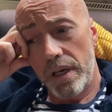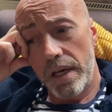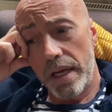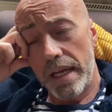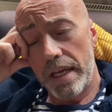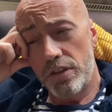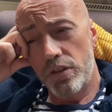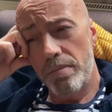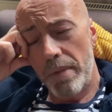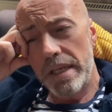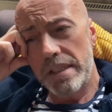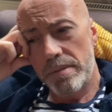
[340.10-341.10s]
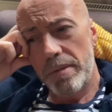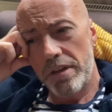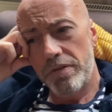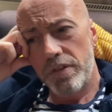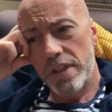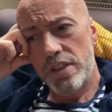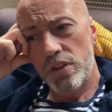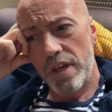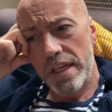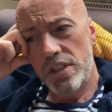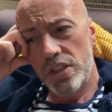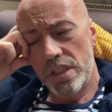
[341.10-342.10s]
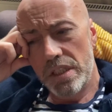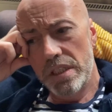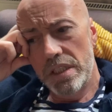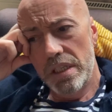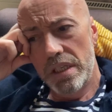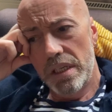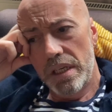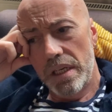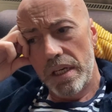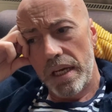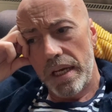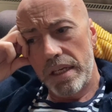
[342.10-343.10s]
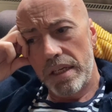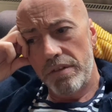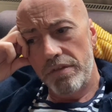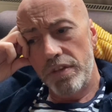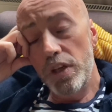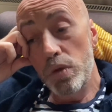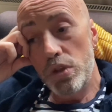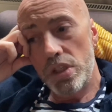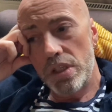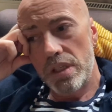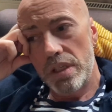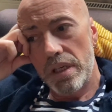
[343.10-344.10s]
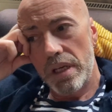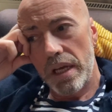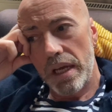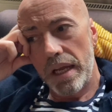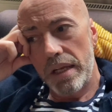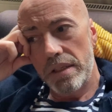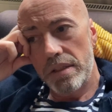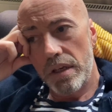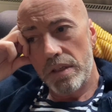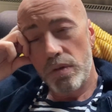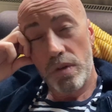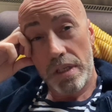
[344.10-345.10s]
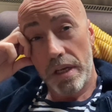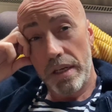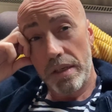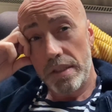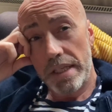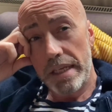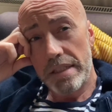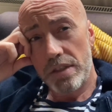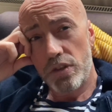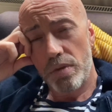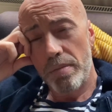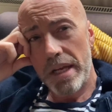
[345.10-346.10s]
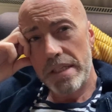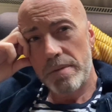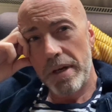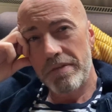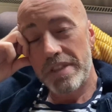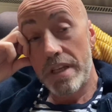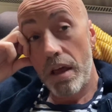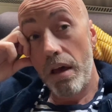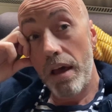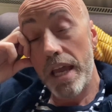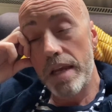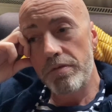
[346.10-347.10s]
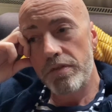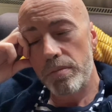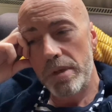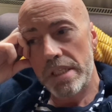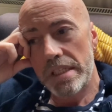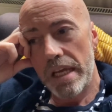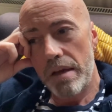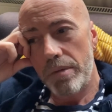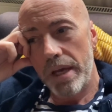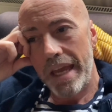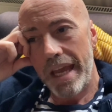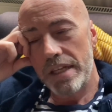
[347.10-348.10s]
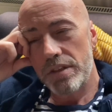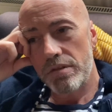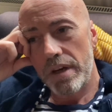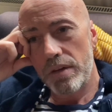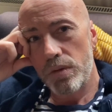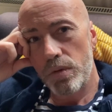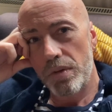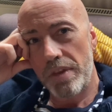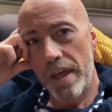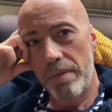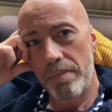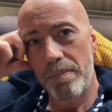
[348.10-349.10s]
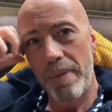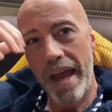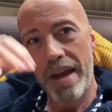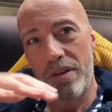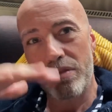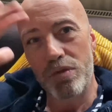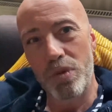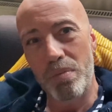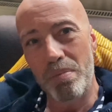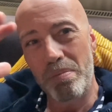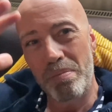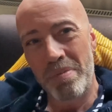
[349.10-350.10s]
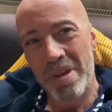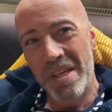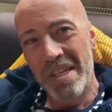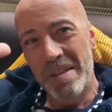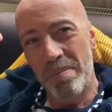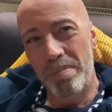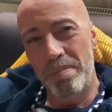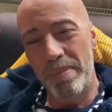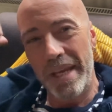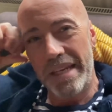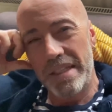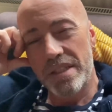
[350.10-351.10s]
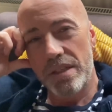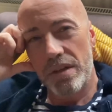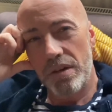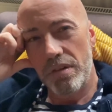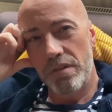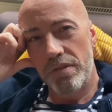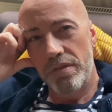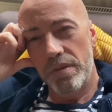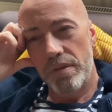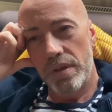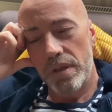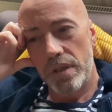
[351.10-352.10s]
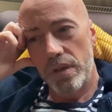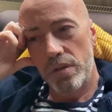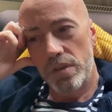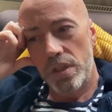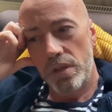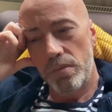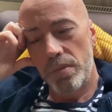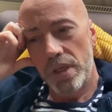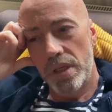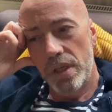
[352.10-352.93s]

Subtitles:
I get a tremendous amount of frustration and confusion, and it takes a tremendous amount of time for me to get my head around all of that backroom bit of YouTube